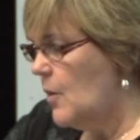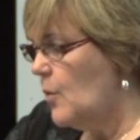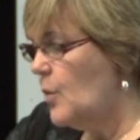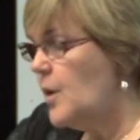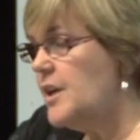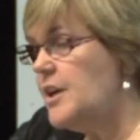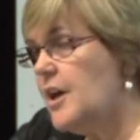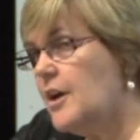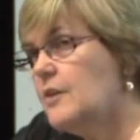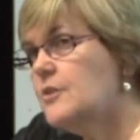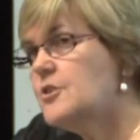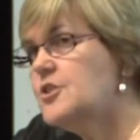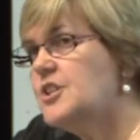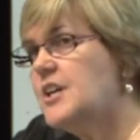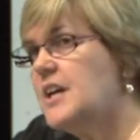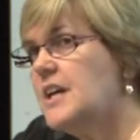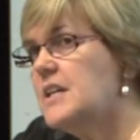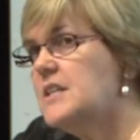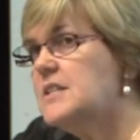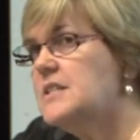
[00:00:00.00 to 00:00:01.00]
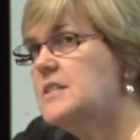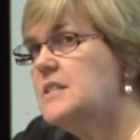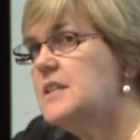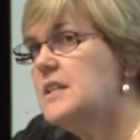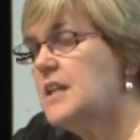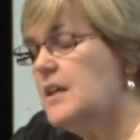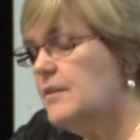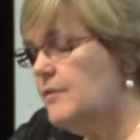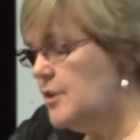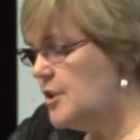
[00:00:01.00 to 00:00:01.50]
We know change is
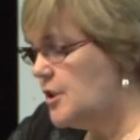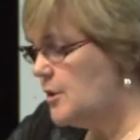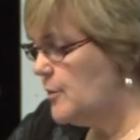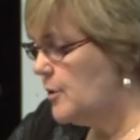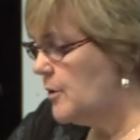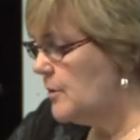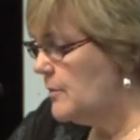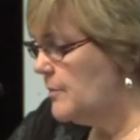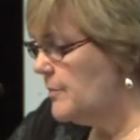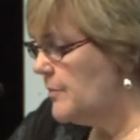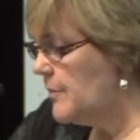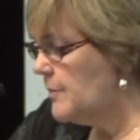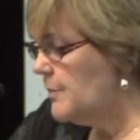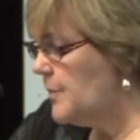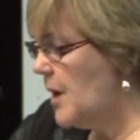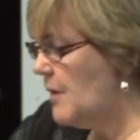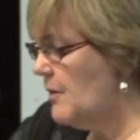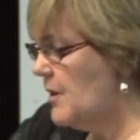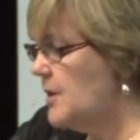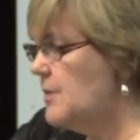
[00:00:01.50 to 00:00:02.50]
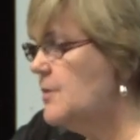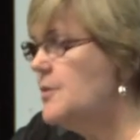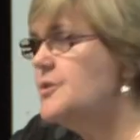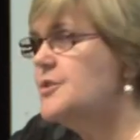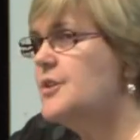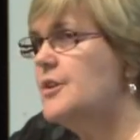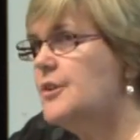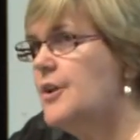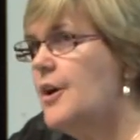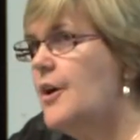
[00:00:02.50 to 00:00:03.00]
inevitable, but we
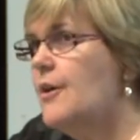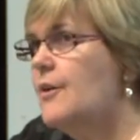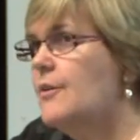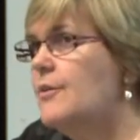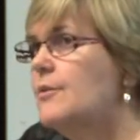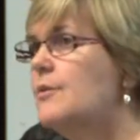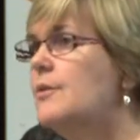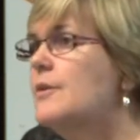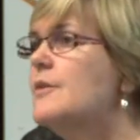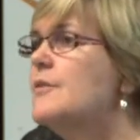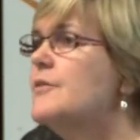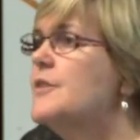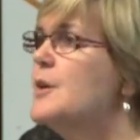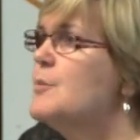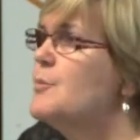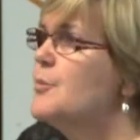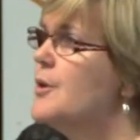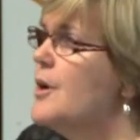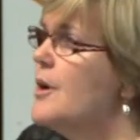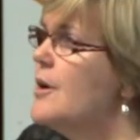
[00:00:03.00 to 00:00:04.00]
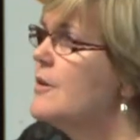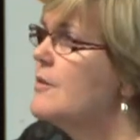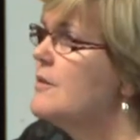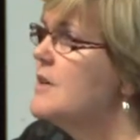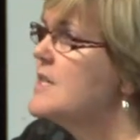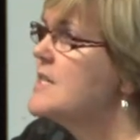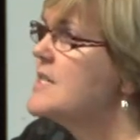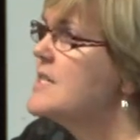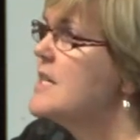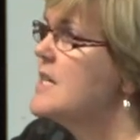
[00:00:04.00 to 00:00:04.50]
also know that
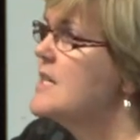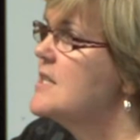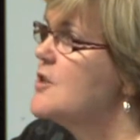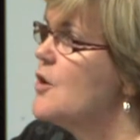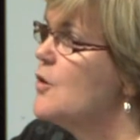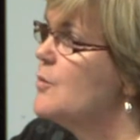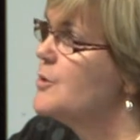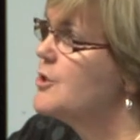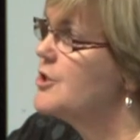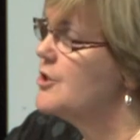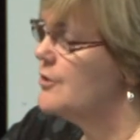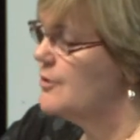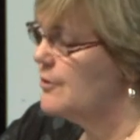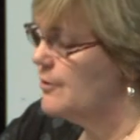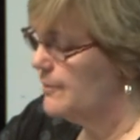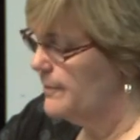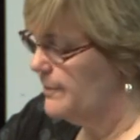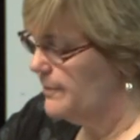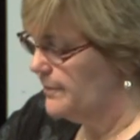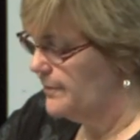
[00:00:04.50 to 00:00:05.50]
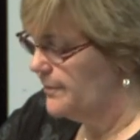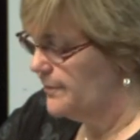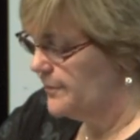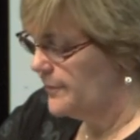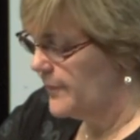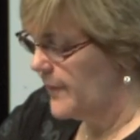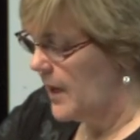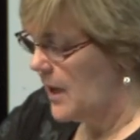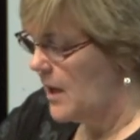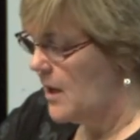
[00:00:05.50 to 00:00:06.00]
progress is optional.
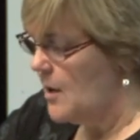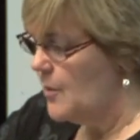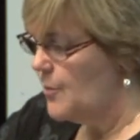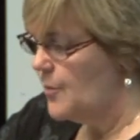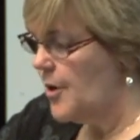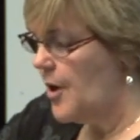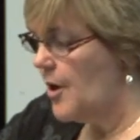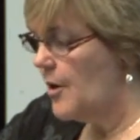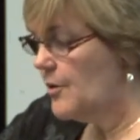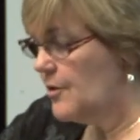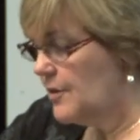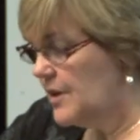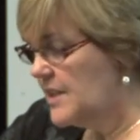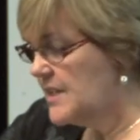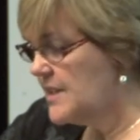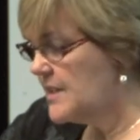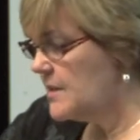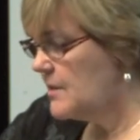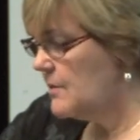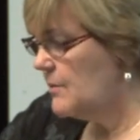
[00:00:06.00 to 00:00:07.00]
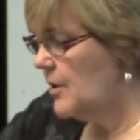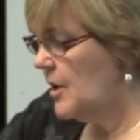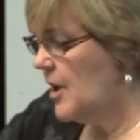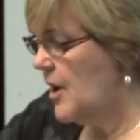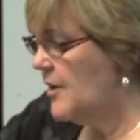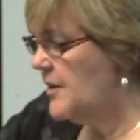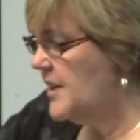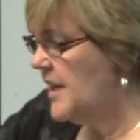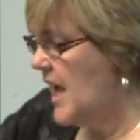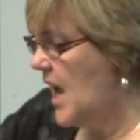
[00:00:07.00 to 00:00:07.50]
Progress will
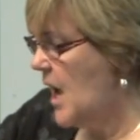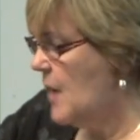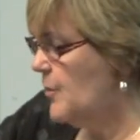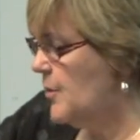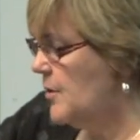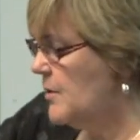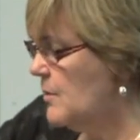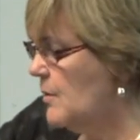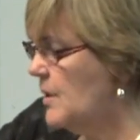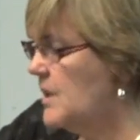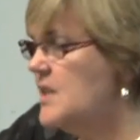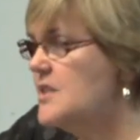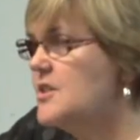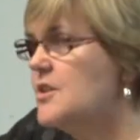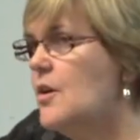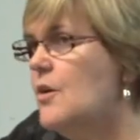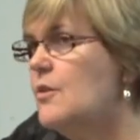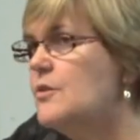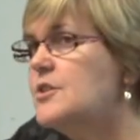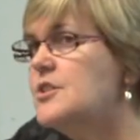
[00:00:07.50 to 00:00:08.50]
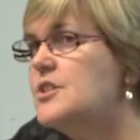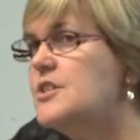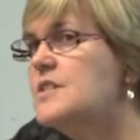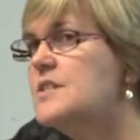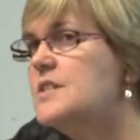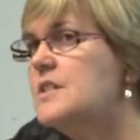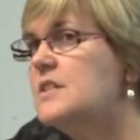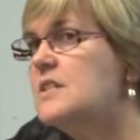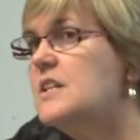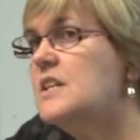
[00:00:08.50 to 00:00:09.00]
only happen when it's conscious and